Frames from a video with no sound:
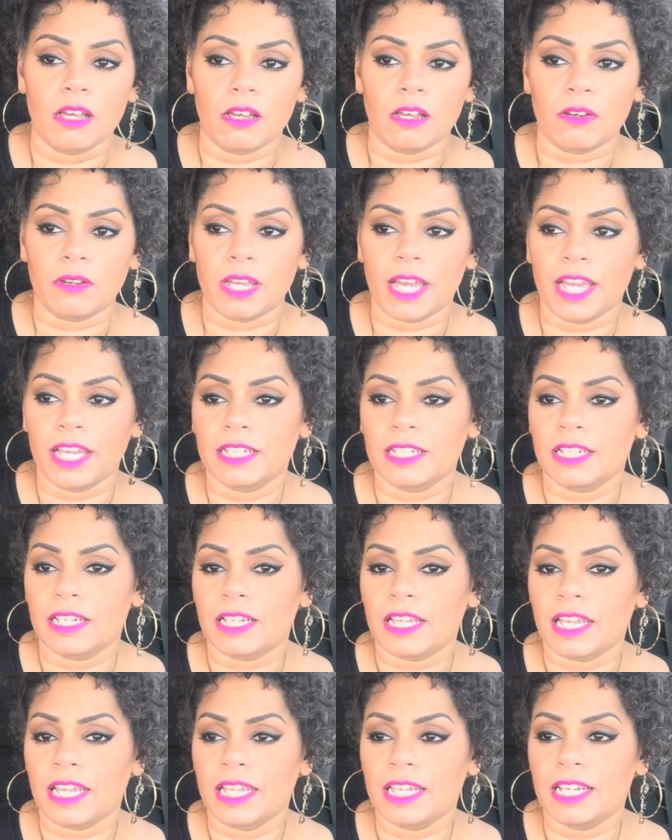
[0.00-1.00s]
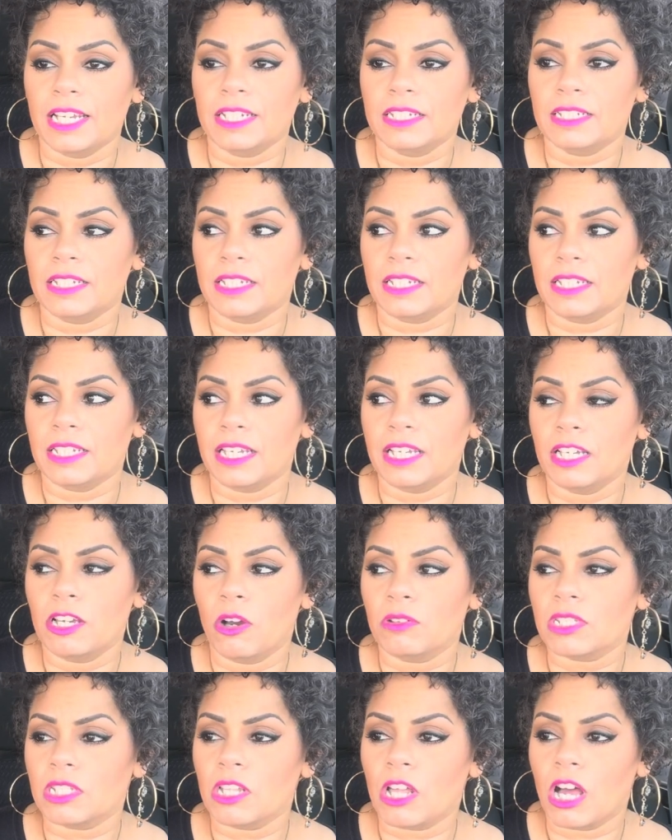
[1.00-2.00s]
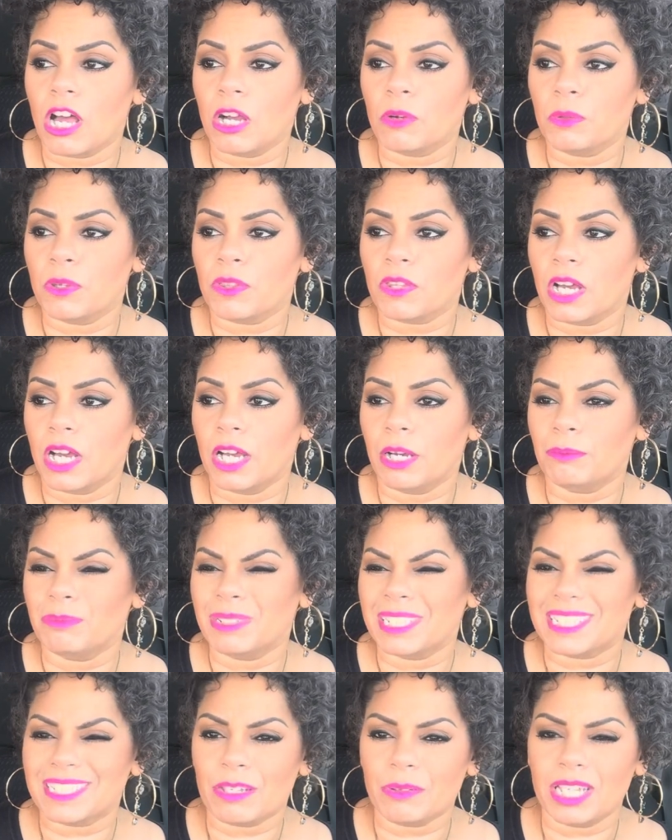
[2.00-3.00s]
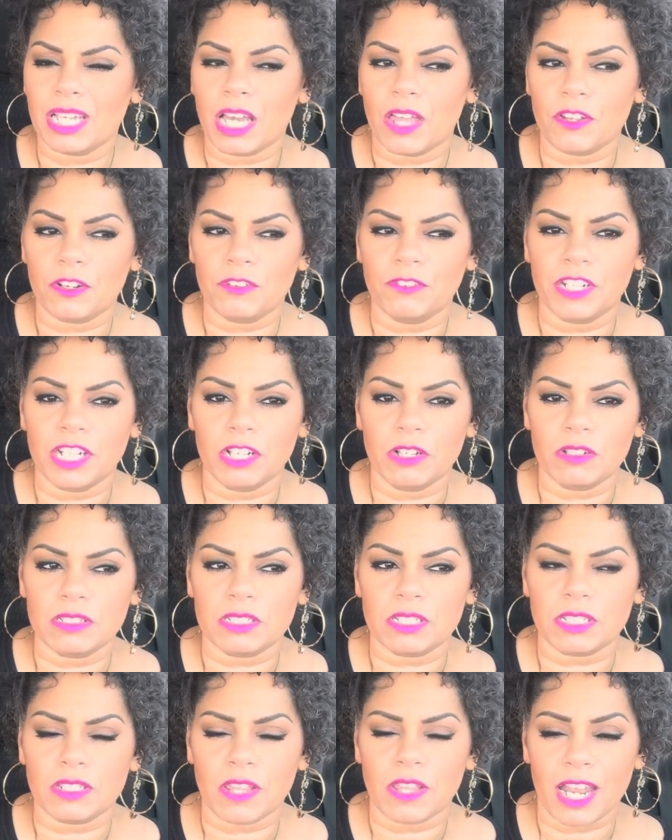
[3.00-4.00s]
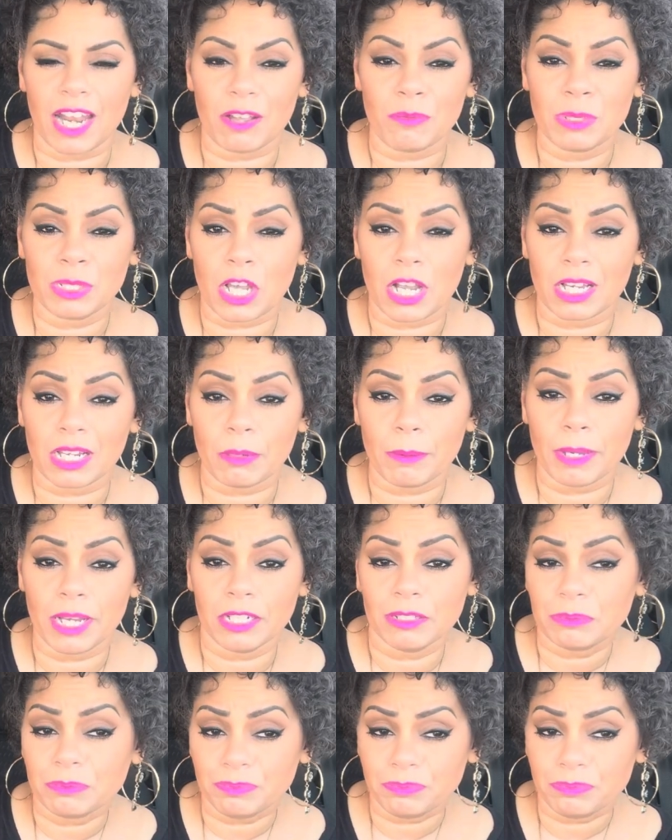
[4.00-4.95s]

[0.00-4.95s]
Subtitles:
Okay, and it goes along with some of the other videos that I've been talking about.